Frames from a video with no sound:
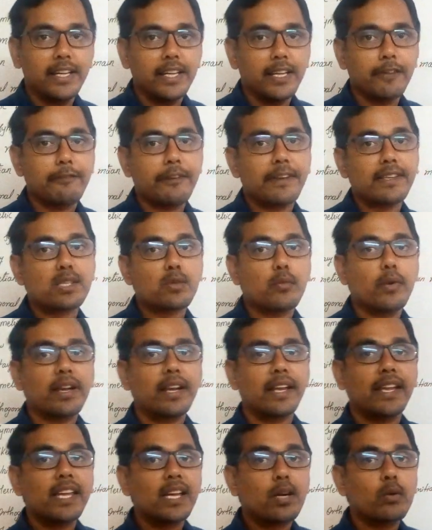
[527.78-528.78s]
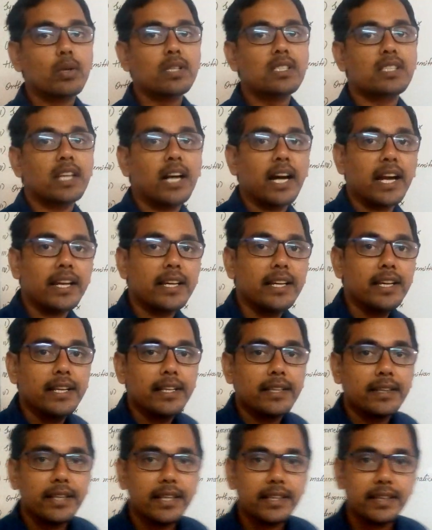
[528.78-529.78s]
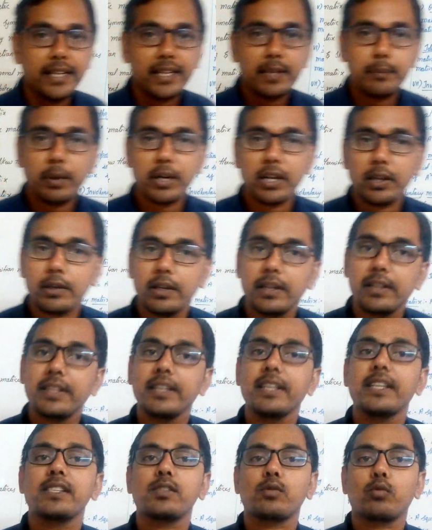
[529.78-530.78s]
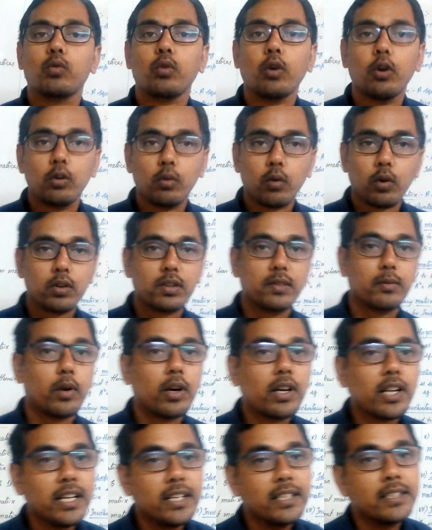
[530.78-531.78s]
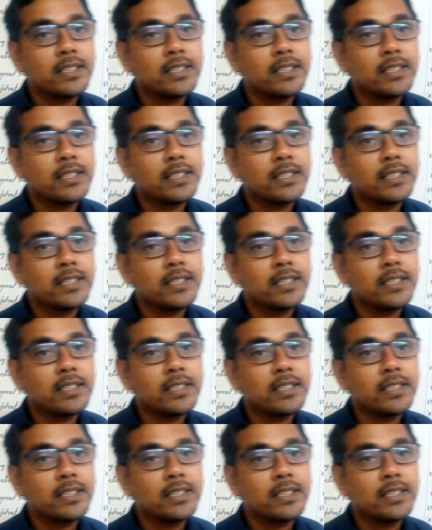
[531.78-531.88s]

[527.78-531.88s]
if A square equals I, then that particular thing is called as what?